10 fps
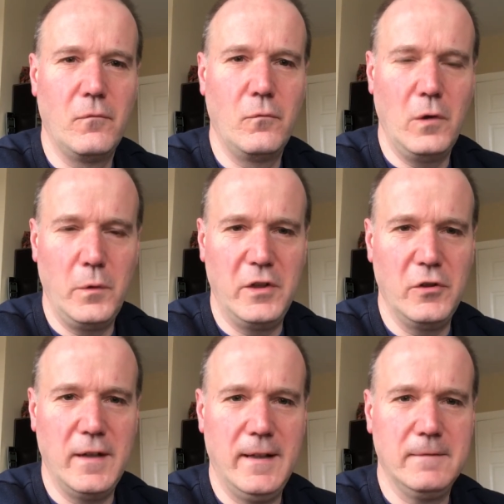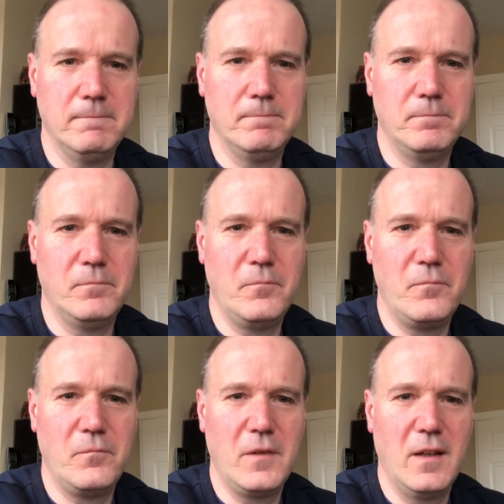Will we do that?
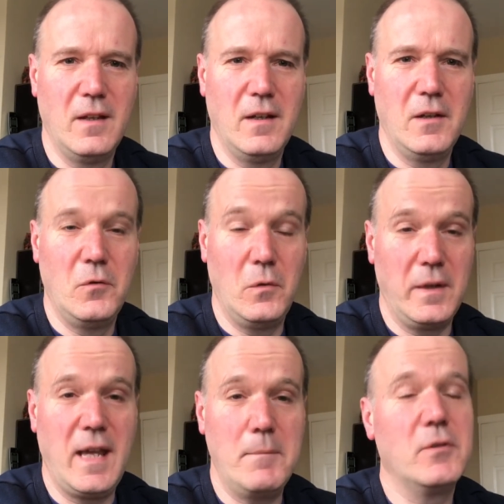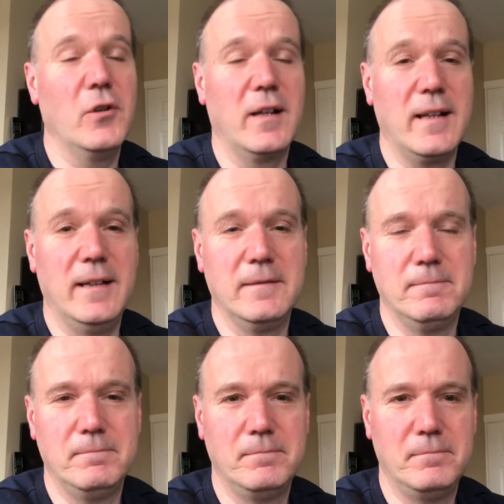Will we keep doing that
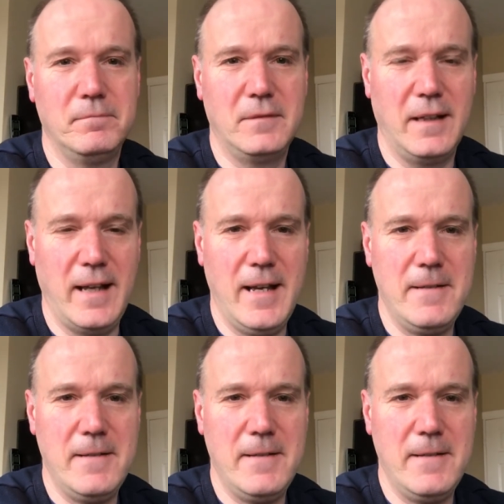today?